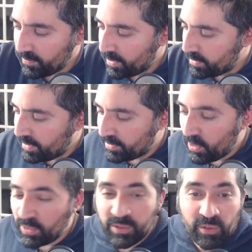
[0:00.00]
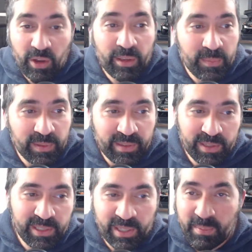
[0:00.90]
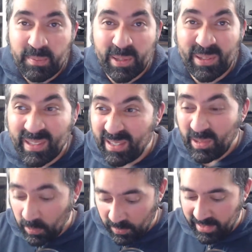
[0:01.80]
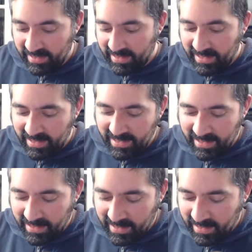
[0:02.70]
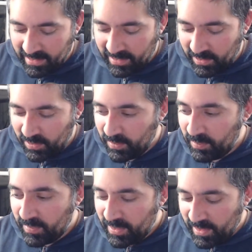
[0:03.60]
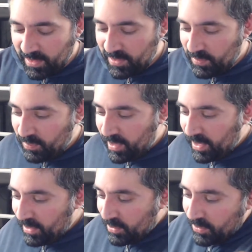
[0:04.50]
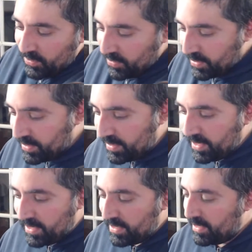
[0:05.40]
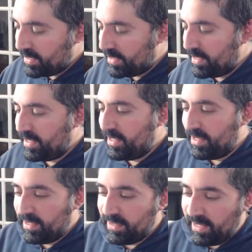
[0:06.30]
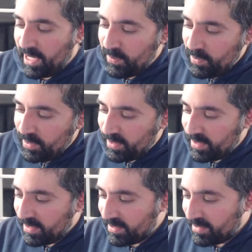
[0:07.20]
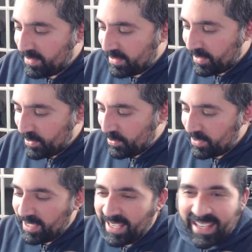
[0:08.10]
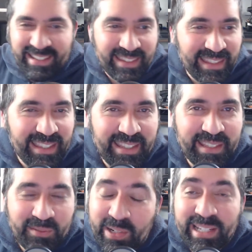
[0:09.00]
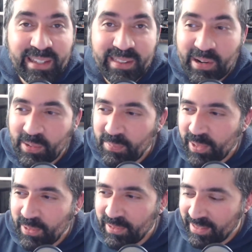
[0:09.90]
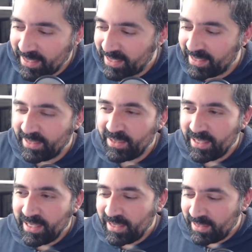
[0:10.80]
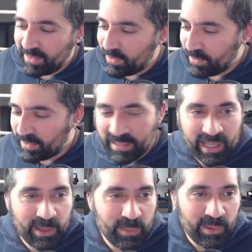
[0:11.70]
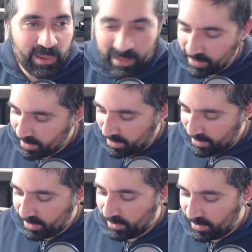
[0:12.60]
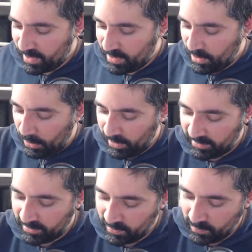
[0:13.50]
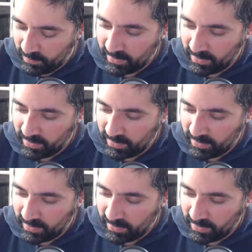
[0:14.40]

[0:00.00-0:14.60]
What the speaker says: these kinds of items to ship because they're so easy. And just peel off the thing, the label, stick it on. This is really therapeutic, and you stick on the label and you get the item.